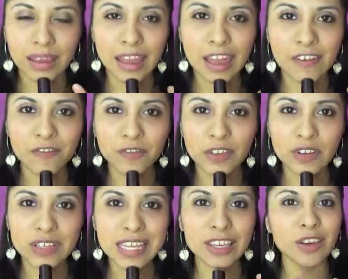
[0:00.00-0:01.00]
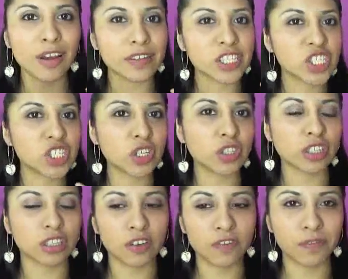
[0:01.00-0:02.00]
it feels like you have a shield
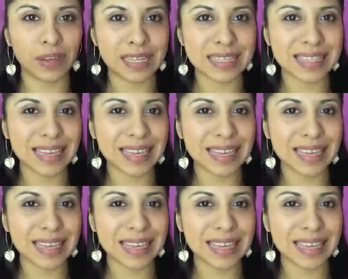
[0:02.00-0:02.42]
on your face.